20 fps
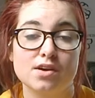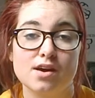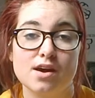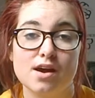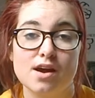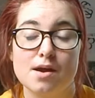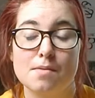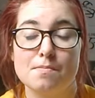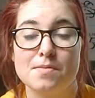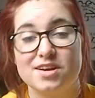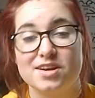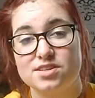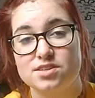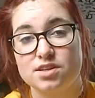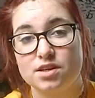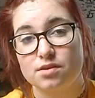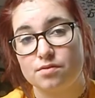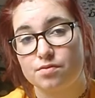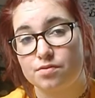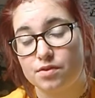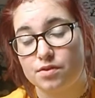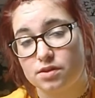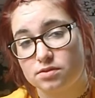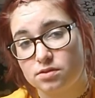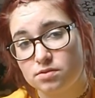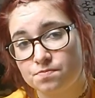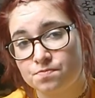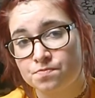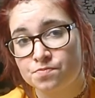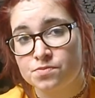Amazing Phil,
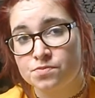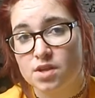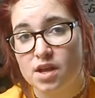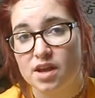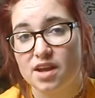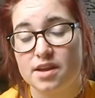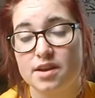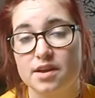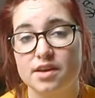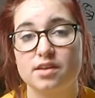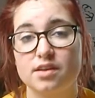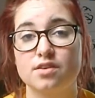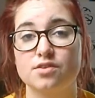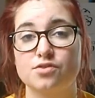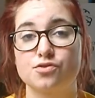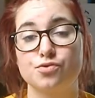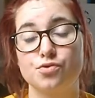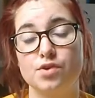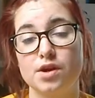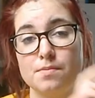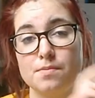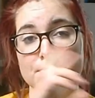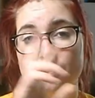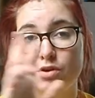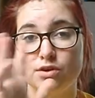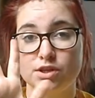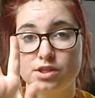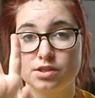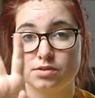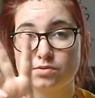hitting 3
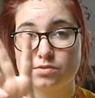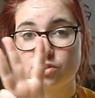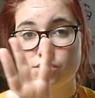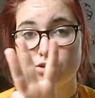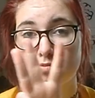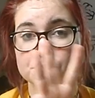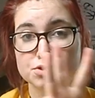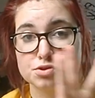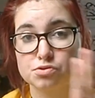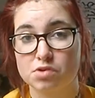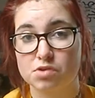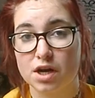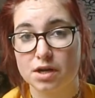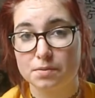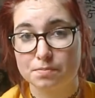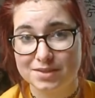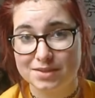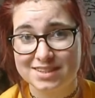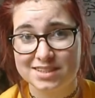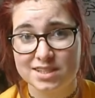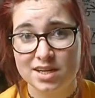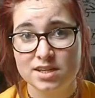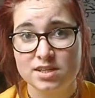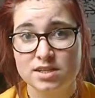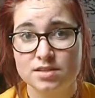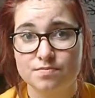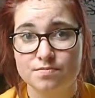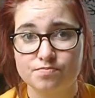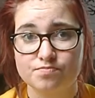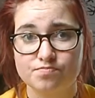million subscribers.
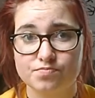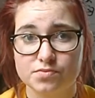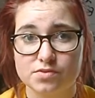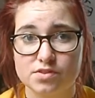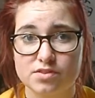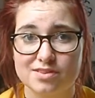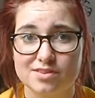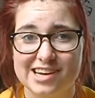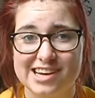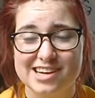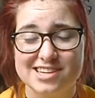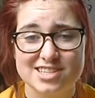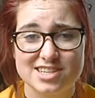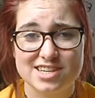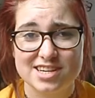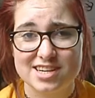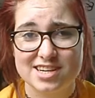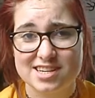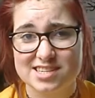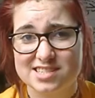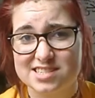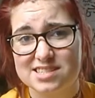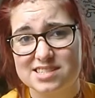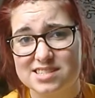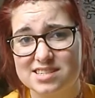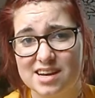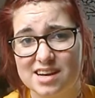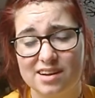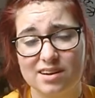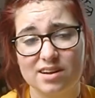This is
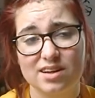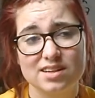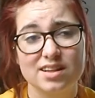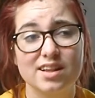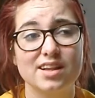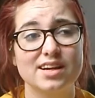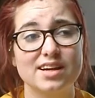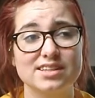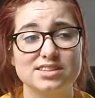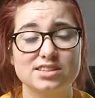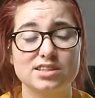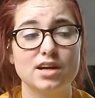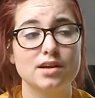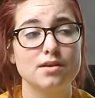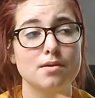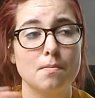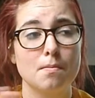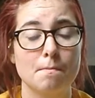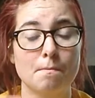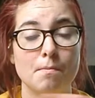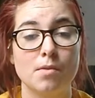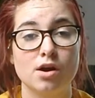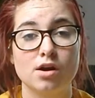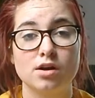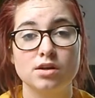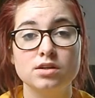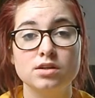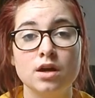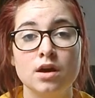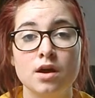a lot less than
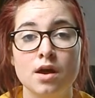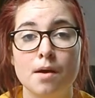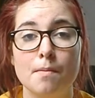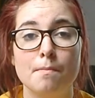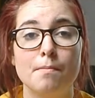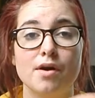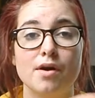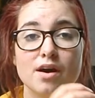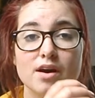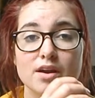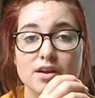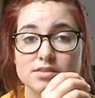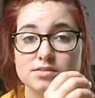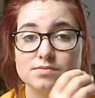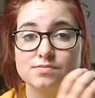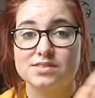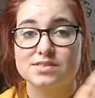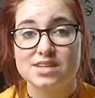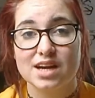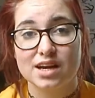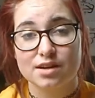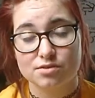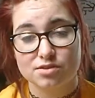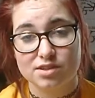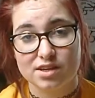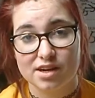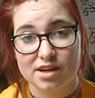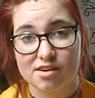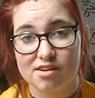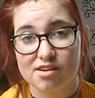Mark, but I don't
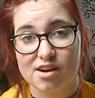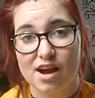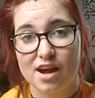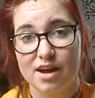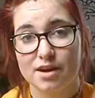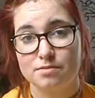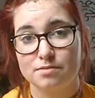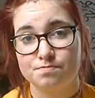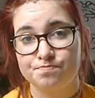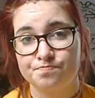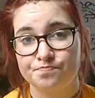care. Either